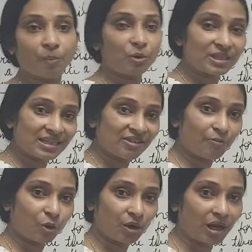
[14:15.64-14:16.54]
possessive
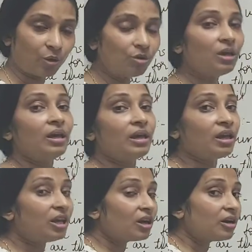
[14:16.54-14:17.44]
pronoun.
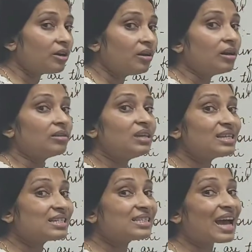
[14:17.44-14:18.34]
Here they
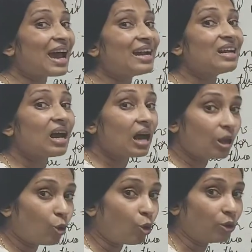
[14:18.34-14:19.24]
stand
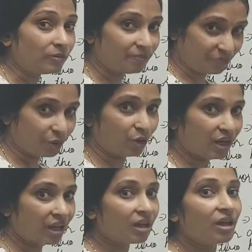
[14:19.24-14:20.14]
alone.
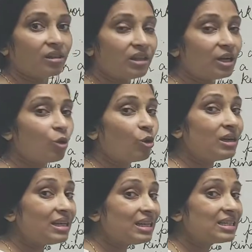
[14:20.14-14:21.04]
Okay, they
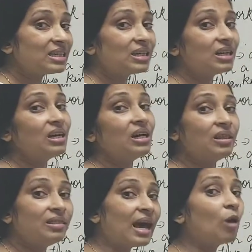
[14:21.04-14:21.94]
don't need a
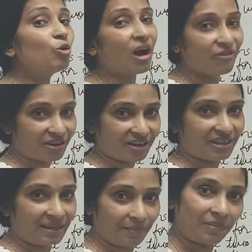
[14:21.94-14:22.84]
noun after
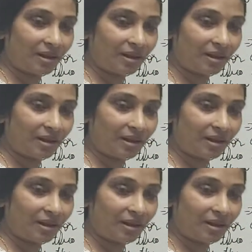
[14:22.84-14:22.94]
them.